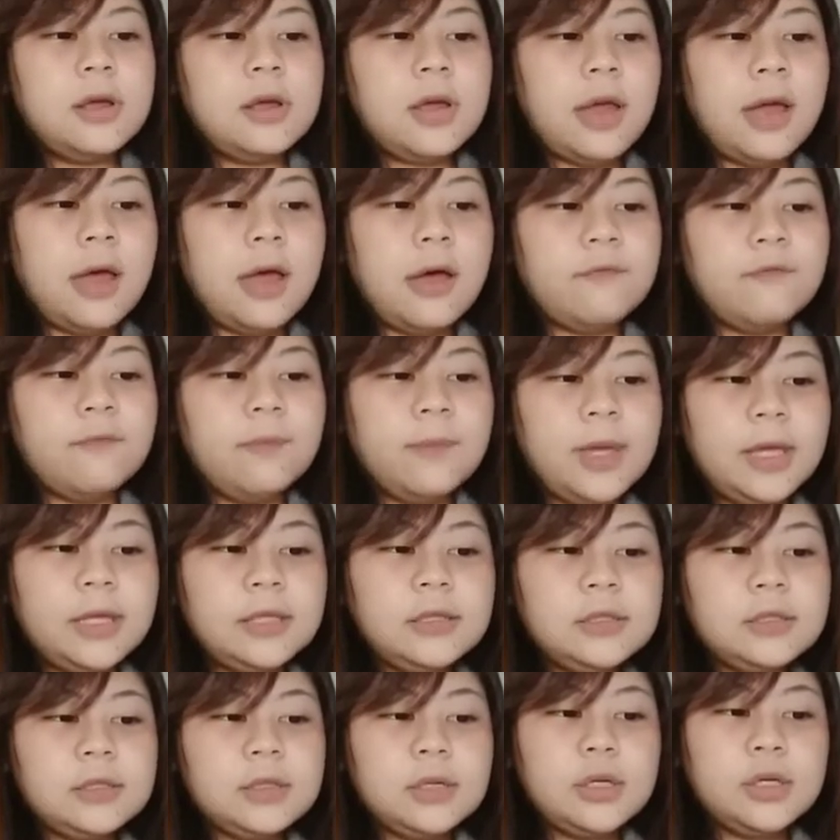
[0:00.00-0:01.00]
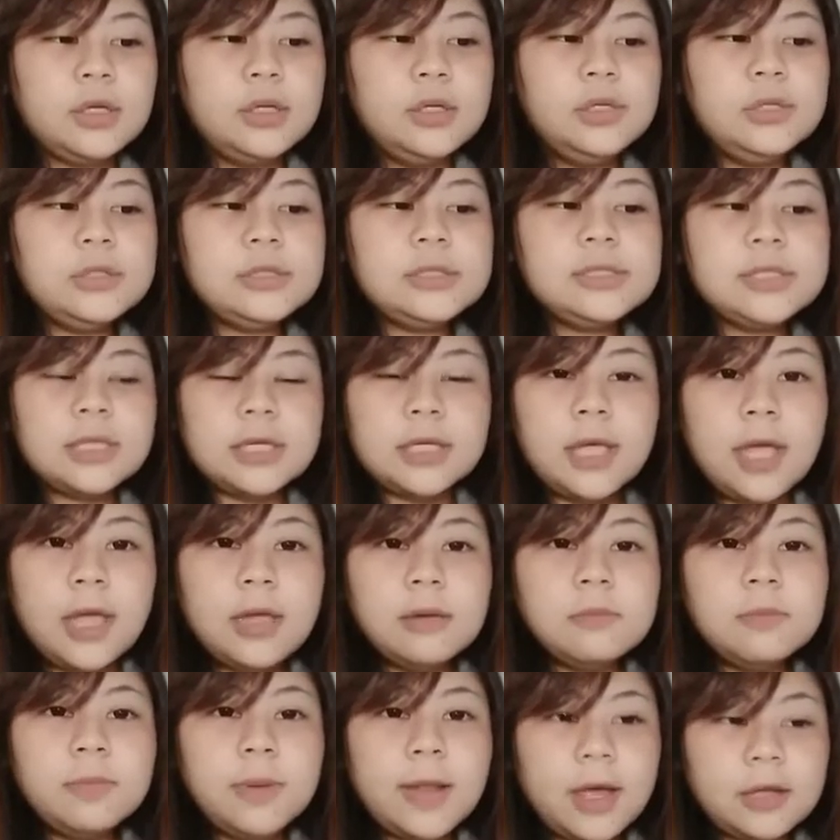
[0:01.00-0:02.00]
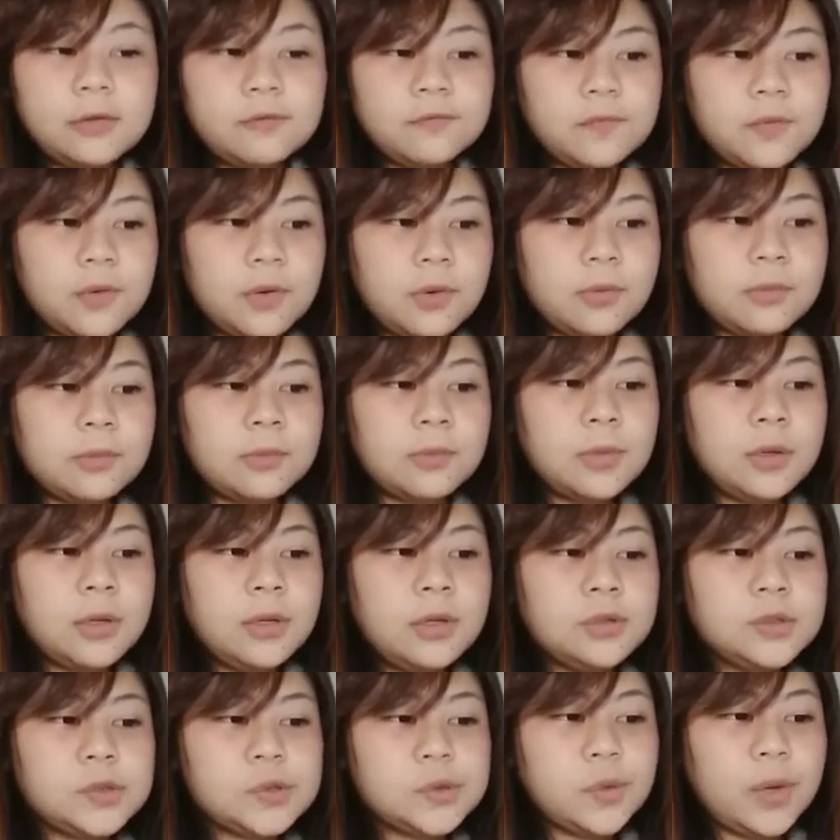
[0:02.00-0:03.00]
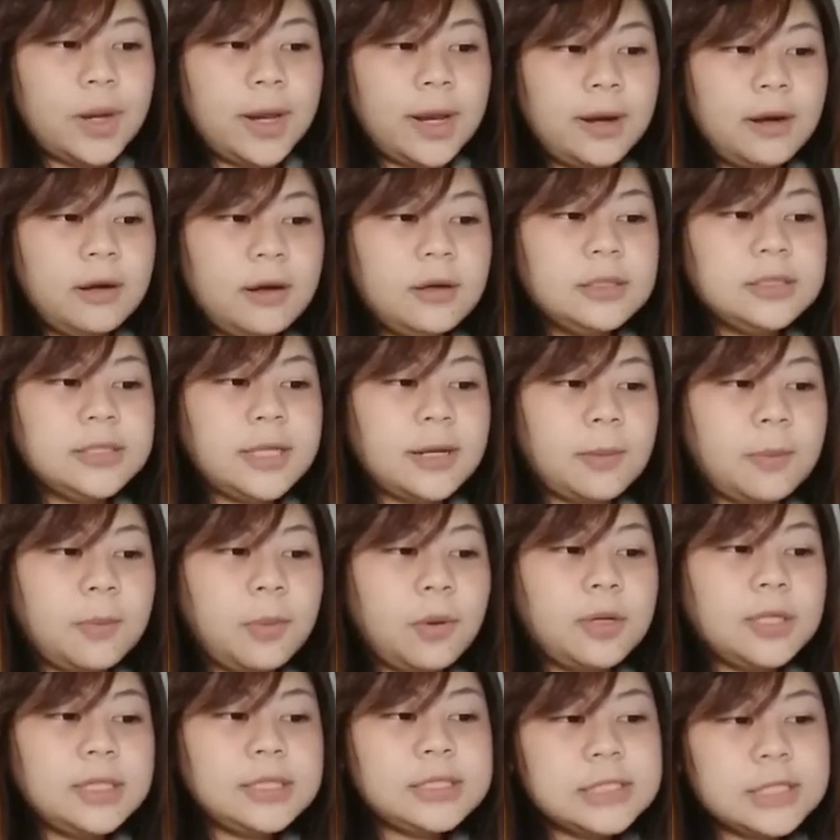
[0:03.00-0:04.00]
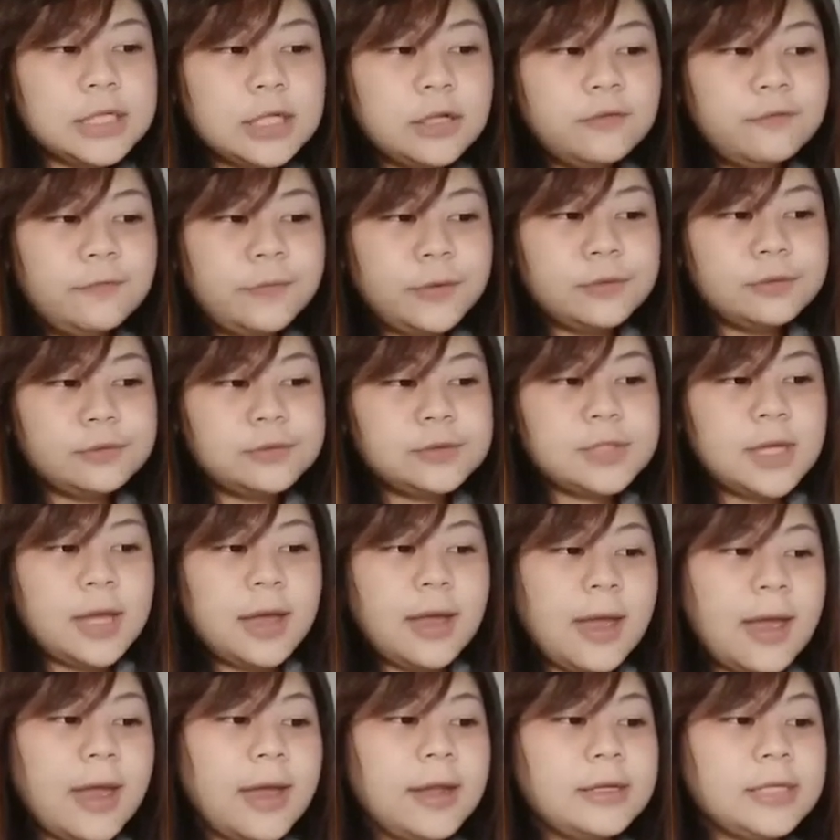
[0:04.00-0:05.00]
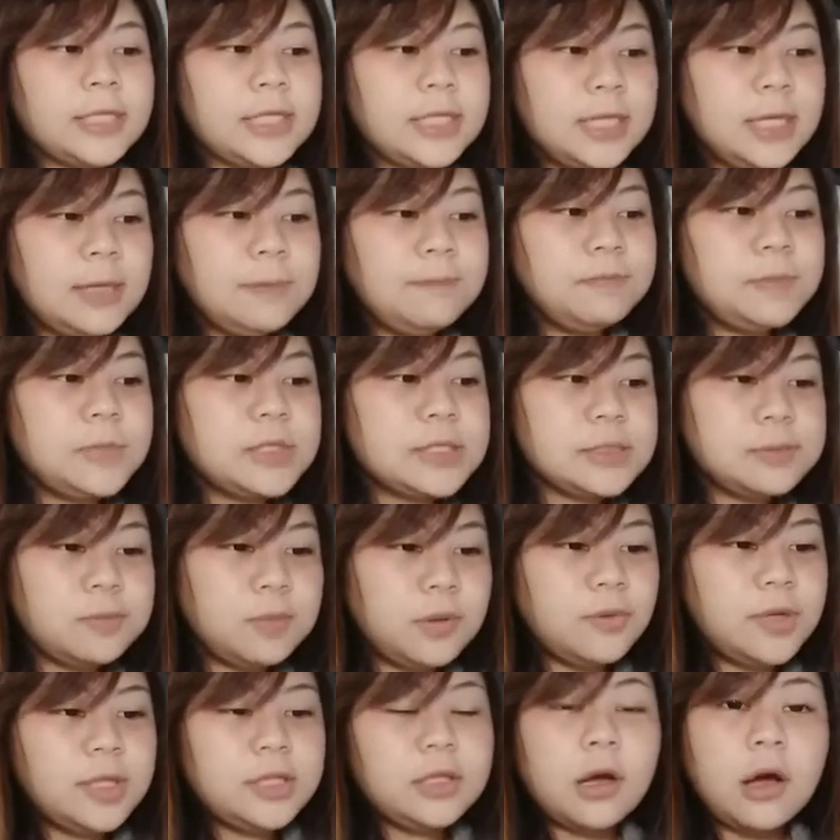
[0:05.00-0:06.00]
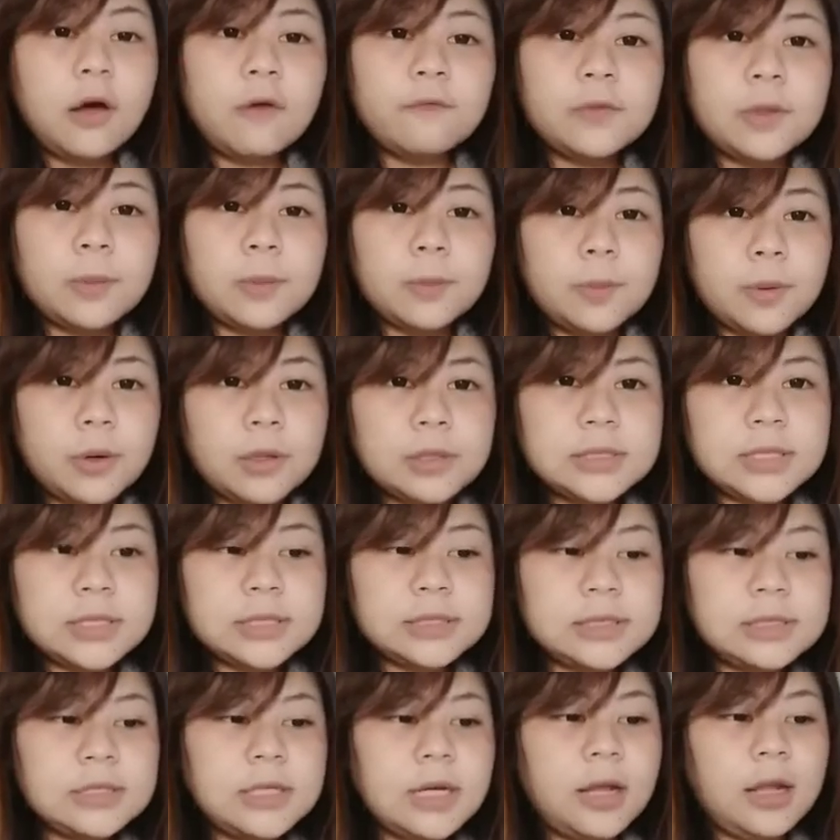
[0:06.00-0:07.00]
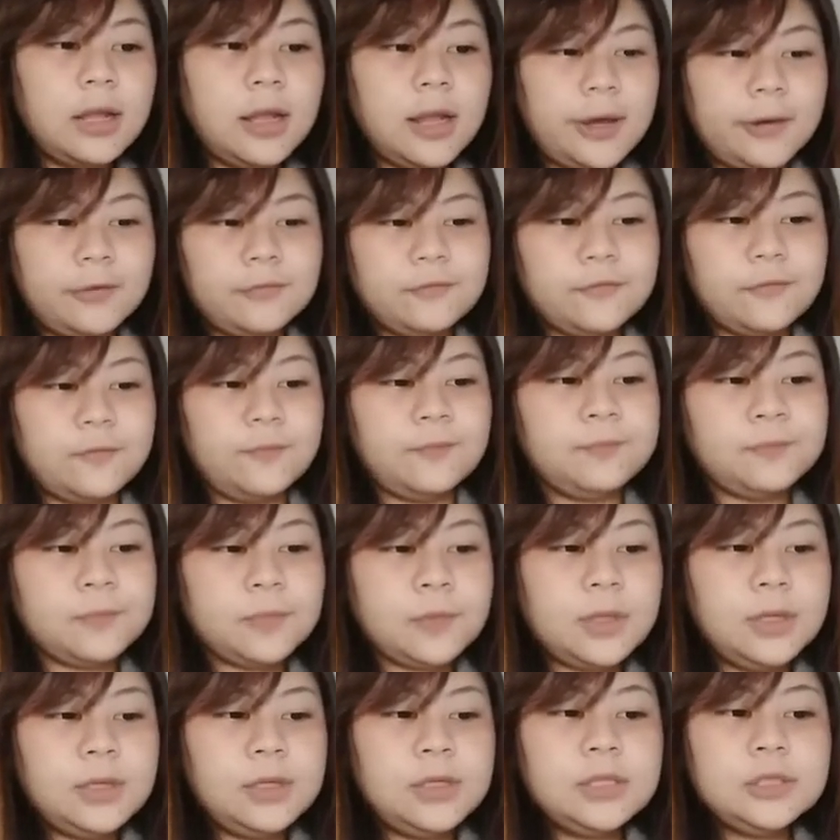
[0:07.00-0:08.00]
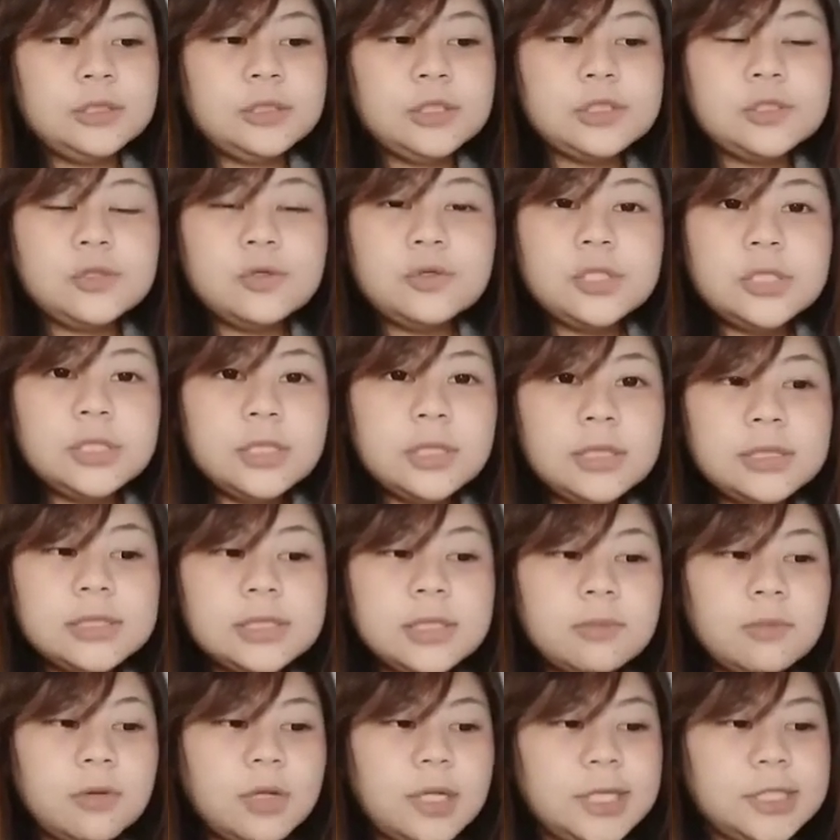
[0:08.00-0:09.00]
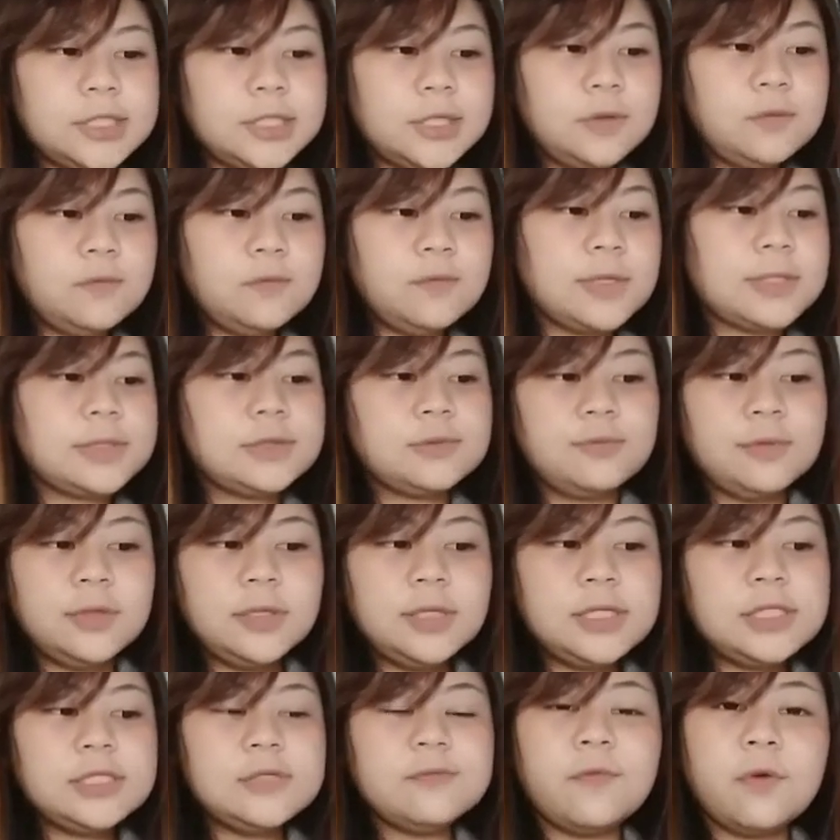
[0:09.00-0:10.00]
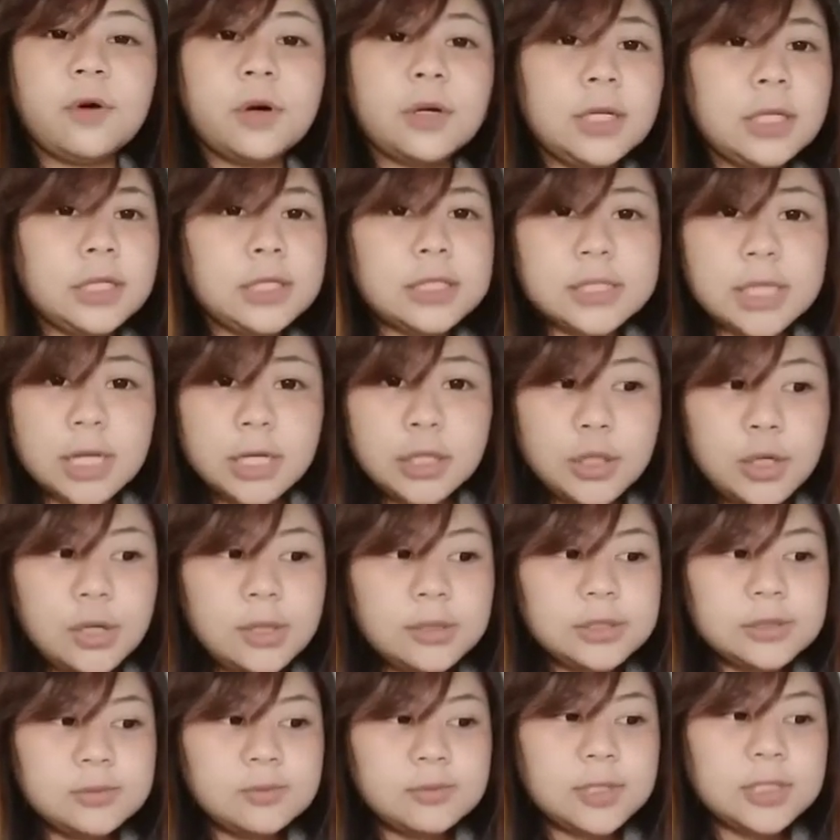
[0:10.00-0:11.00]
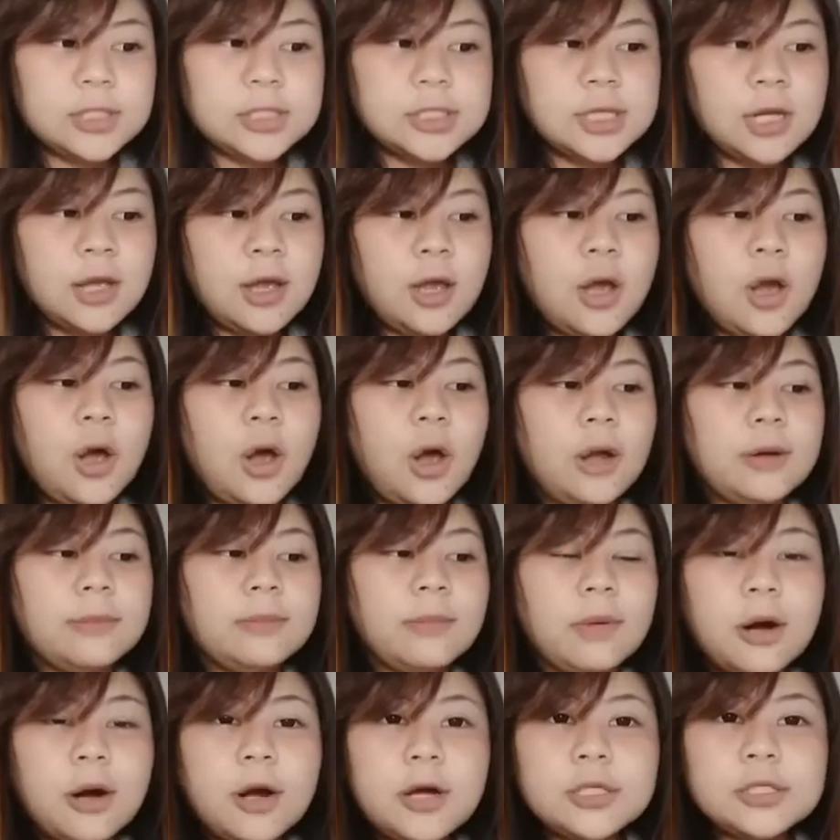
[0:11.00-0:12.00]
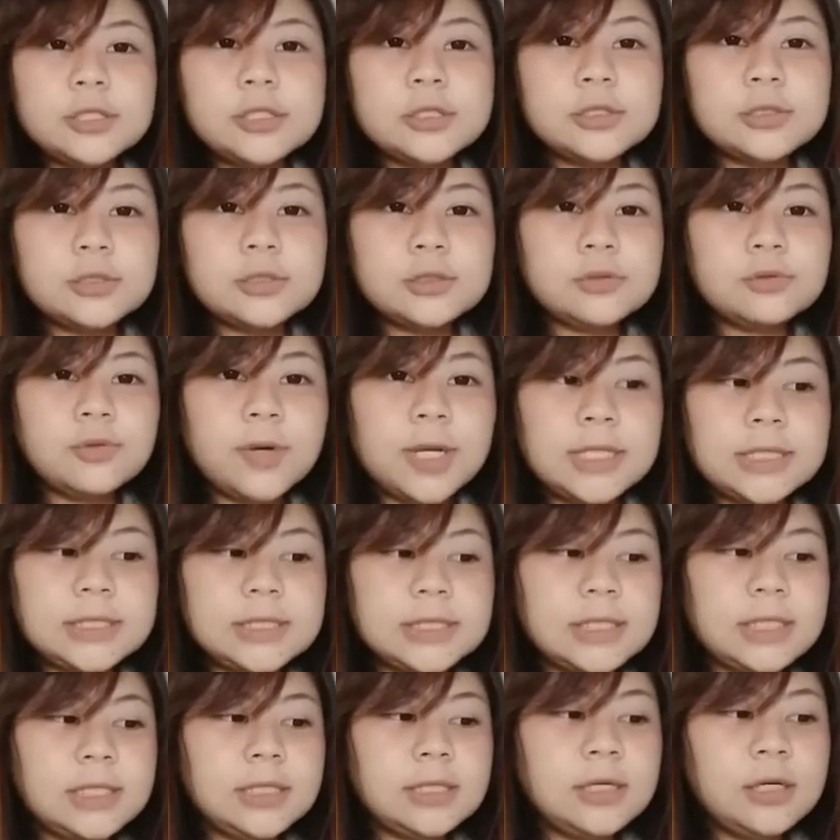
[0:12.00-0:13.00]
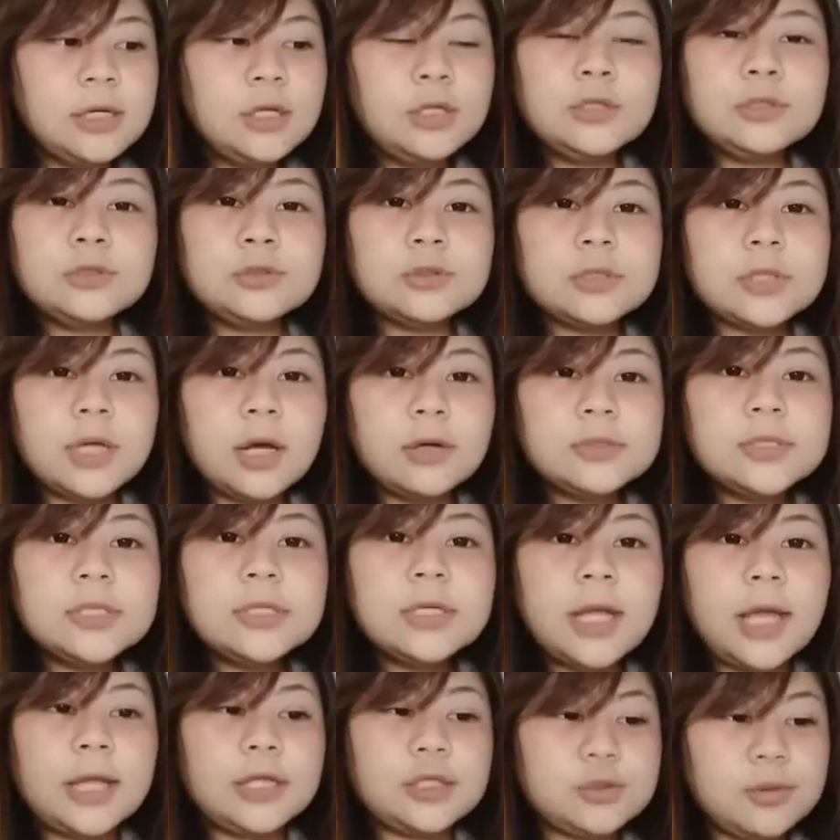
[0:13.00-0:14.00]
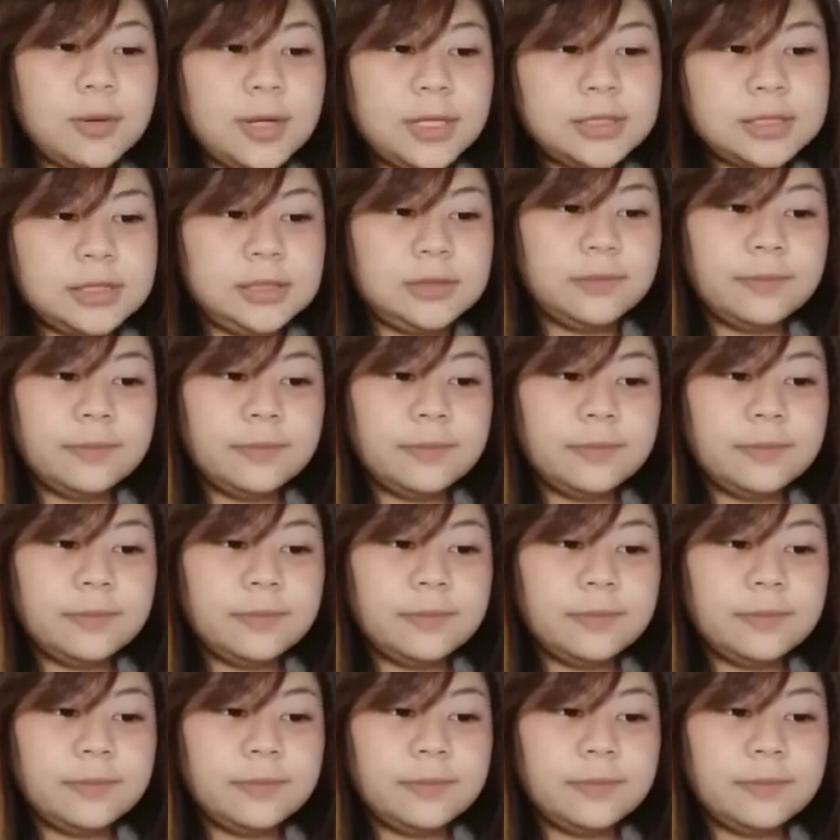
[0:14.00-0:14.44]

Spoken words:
have made use the game platform to air their political views and keep the spirit of the protester alive. The social simulation was released for Nintendo Switch on March 20, 2020.